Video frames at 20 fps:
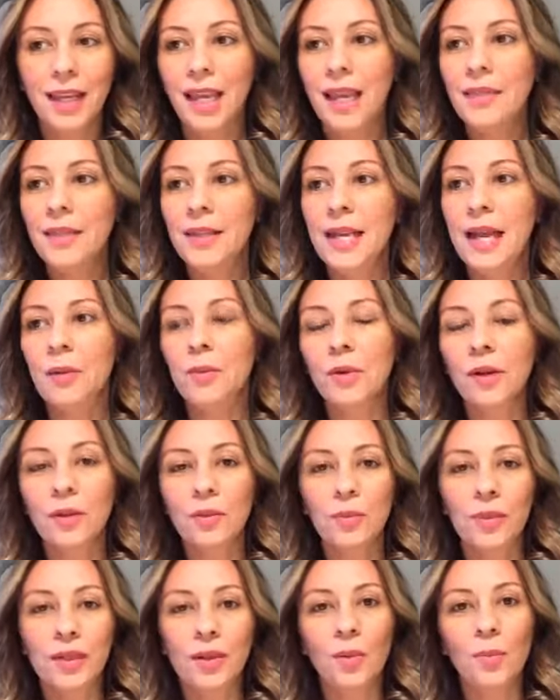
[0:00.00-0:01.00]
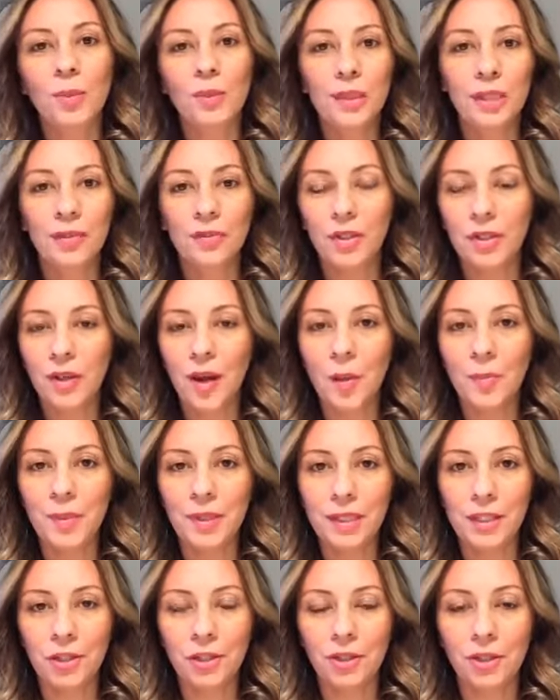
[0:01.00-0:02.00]
In the network, we don't believe in
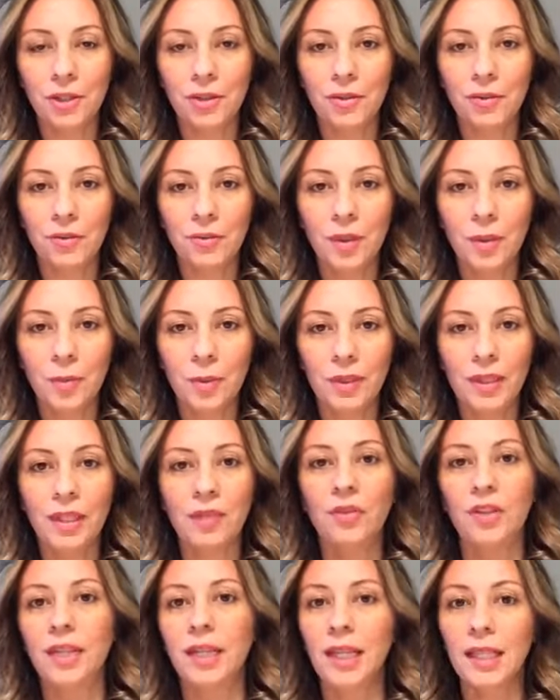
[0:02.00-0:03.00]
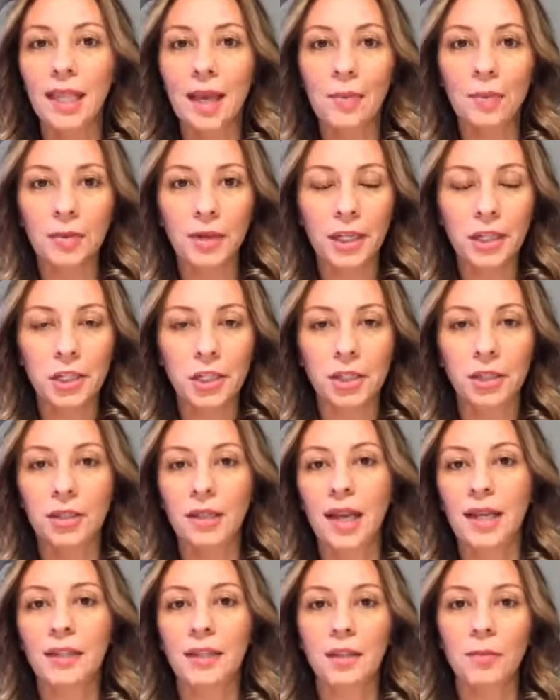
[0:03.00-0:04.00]
competition. We believe in
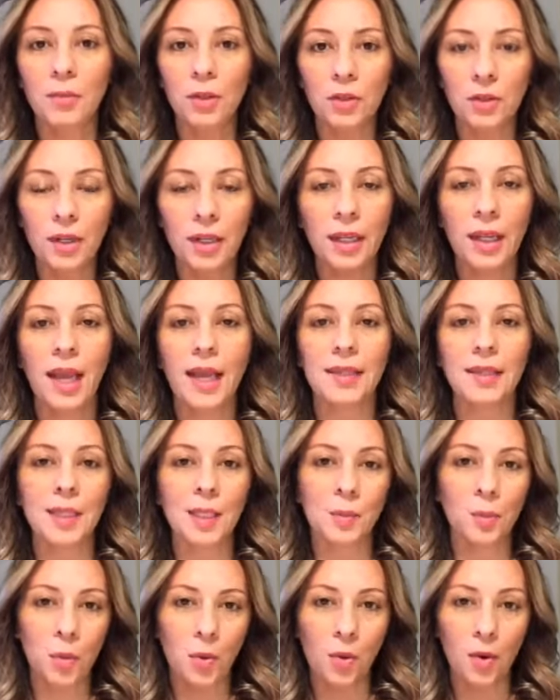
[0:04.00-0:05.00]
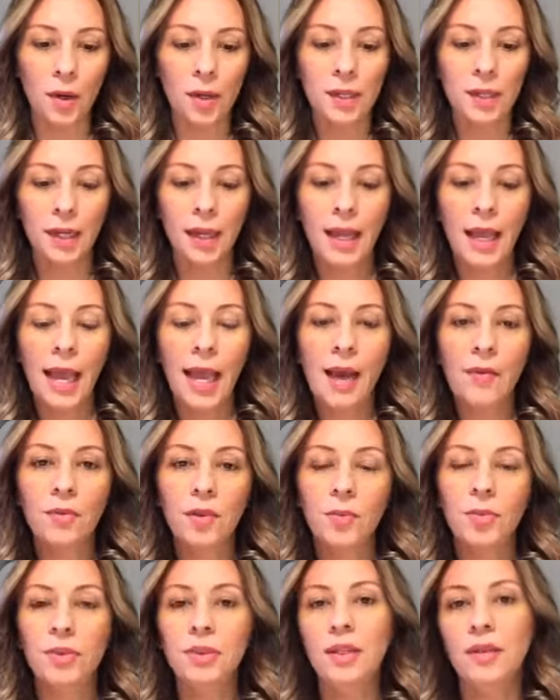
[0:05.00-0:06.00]
collaboration and community and support, and
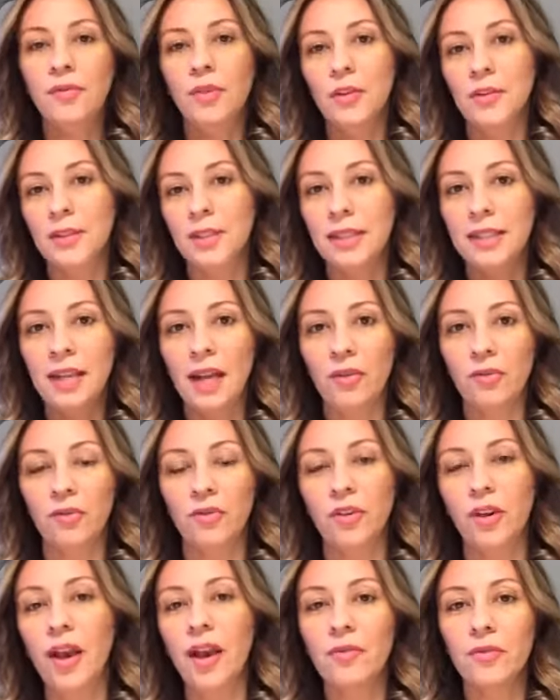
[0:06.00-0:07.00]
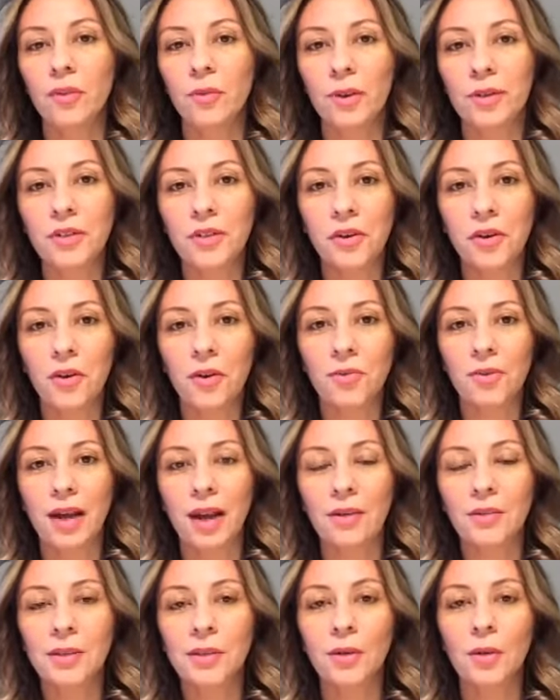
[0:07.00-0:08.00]
we believe there's enough for everyone to go
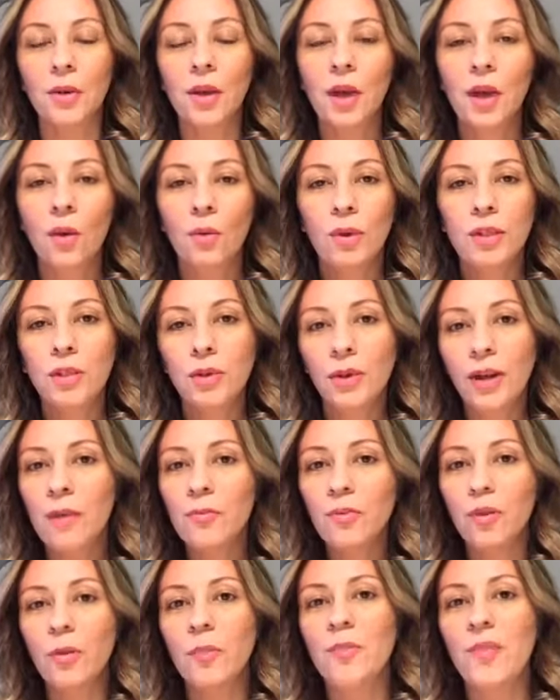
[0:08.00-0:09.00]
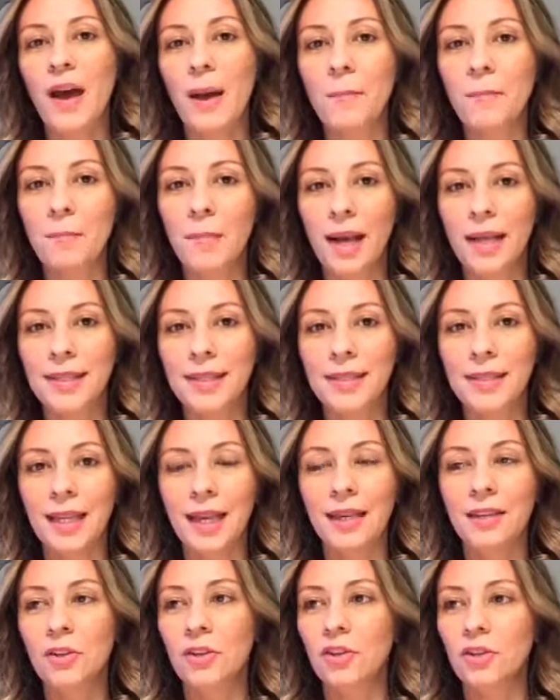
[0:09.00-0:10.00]
around. So when you come from that
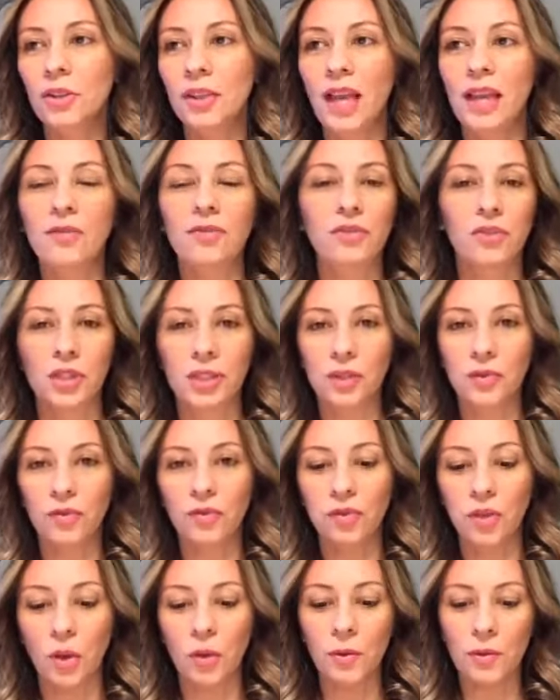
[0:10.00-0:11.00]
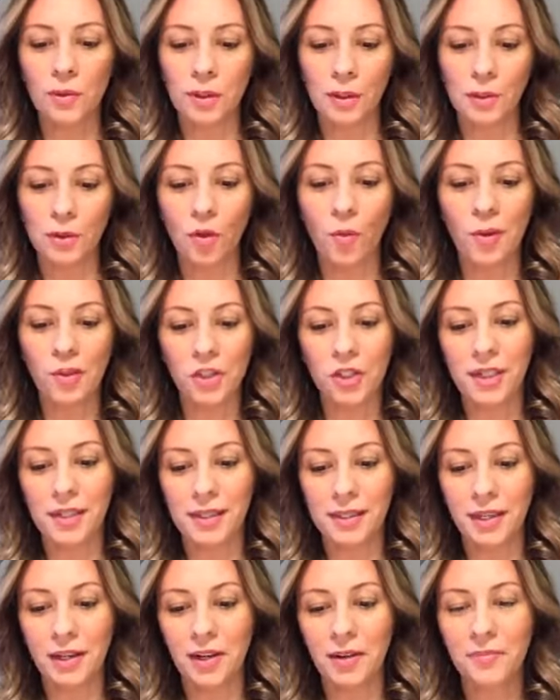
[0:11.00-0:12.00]
mindset, your life just flows so much
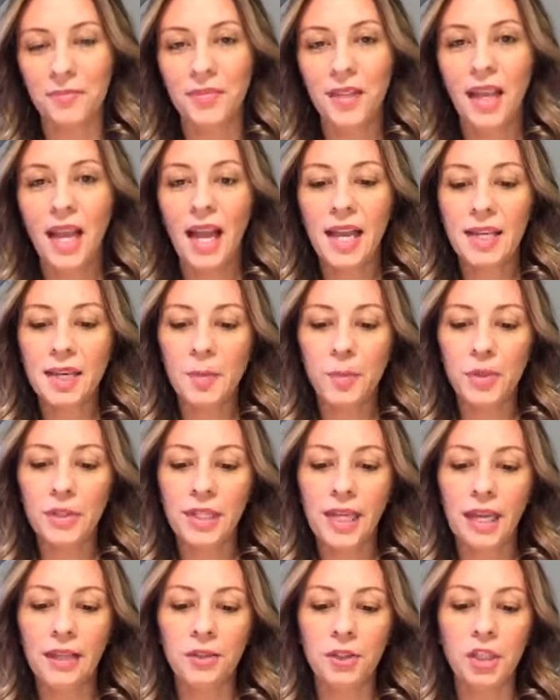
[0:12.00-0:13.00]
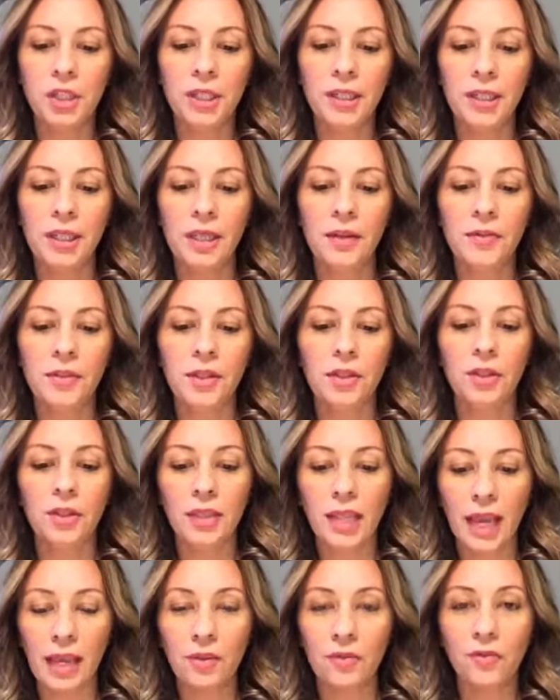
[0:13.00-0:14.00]
easier. And number 10, she lives her
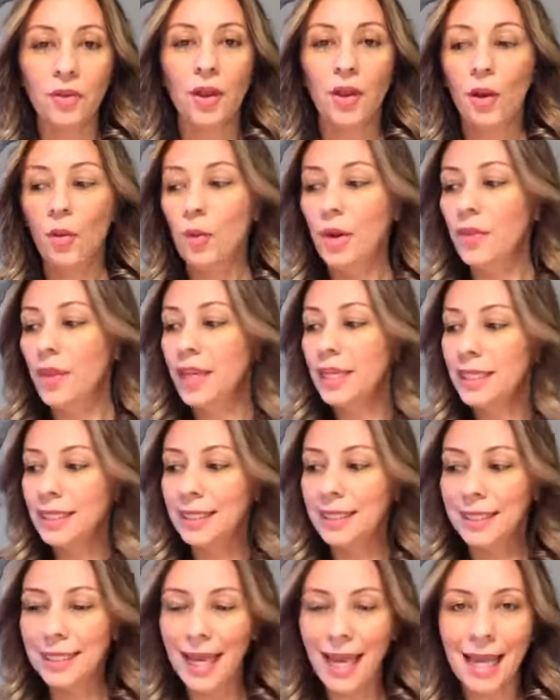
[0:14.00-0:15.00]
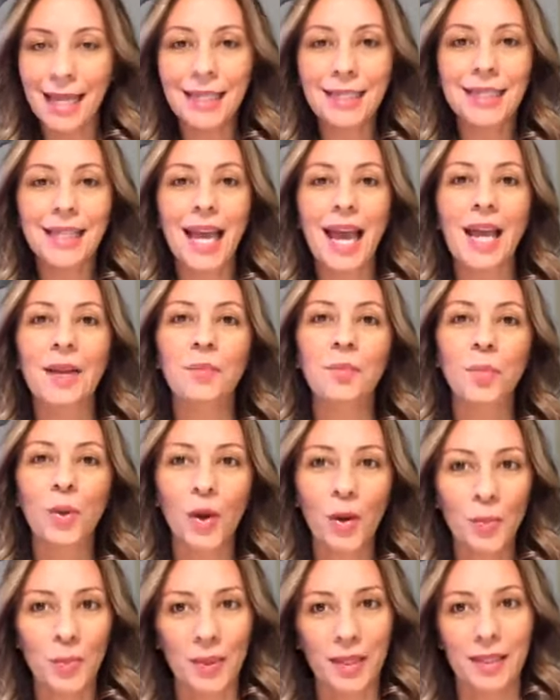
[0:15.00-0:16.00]
life with intent and
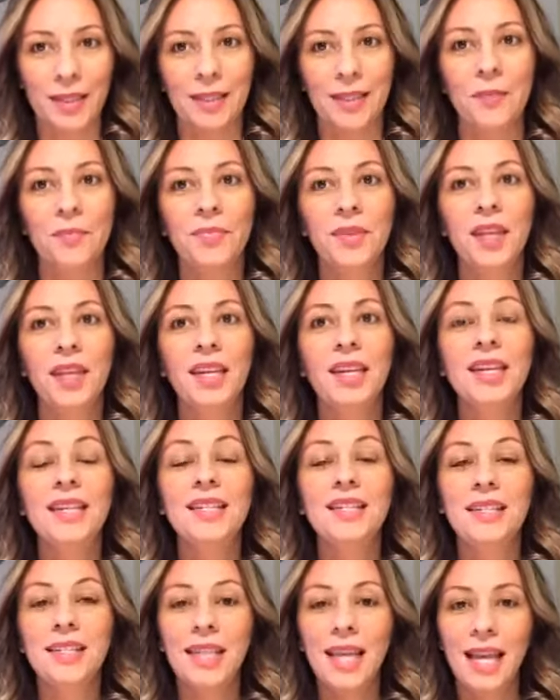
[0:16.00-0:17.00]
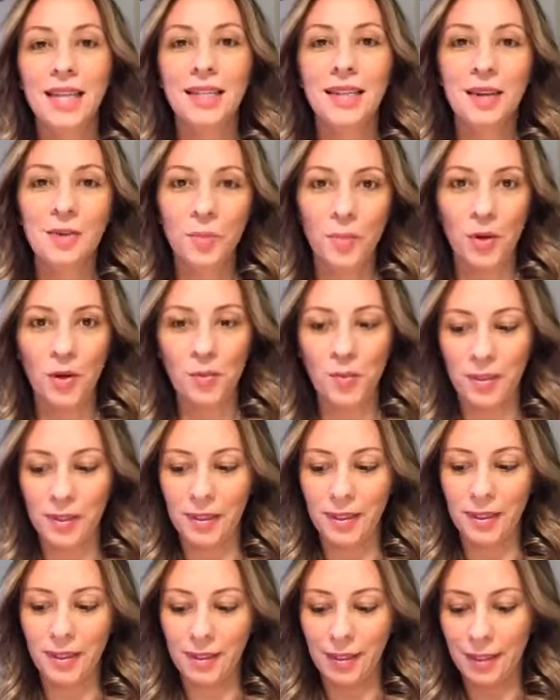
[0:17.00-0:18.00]
purpose. Intent and
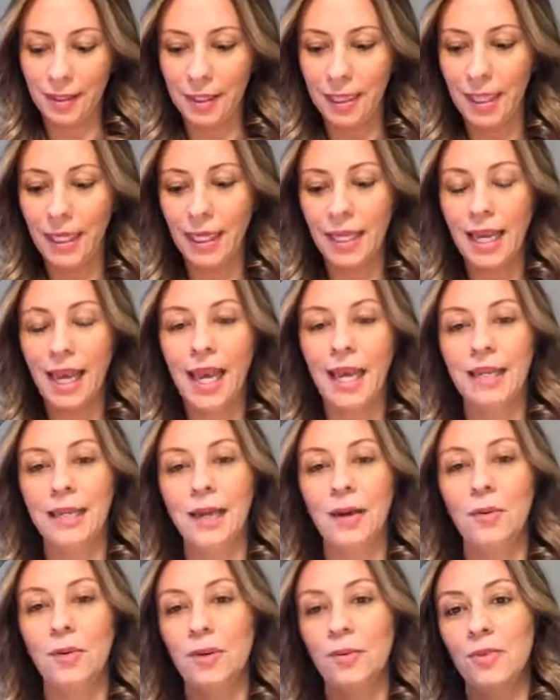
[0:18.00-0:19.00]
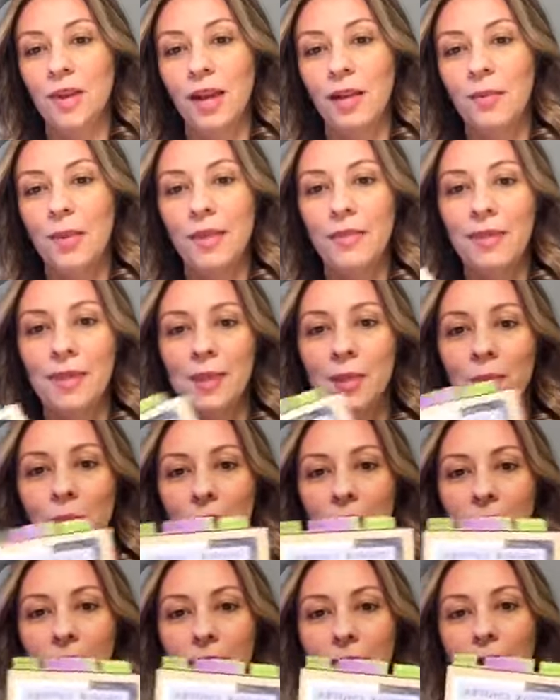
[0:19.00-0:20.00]
purpose. This is key, and I want to recommend this
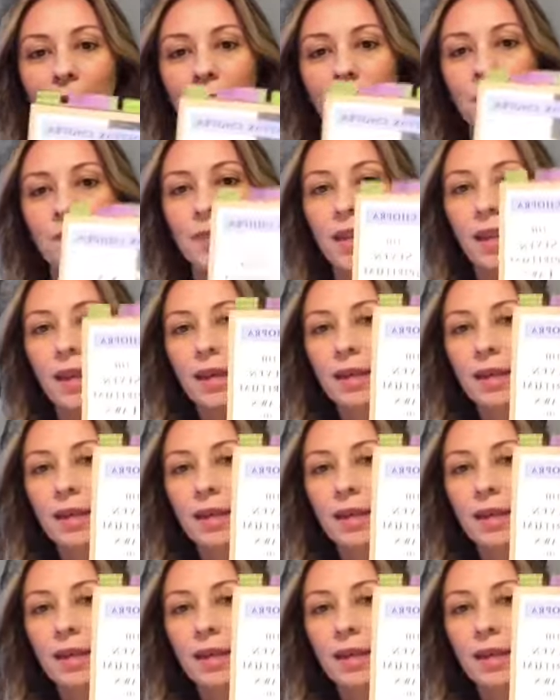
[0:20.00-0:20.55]
book as well.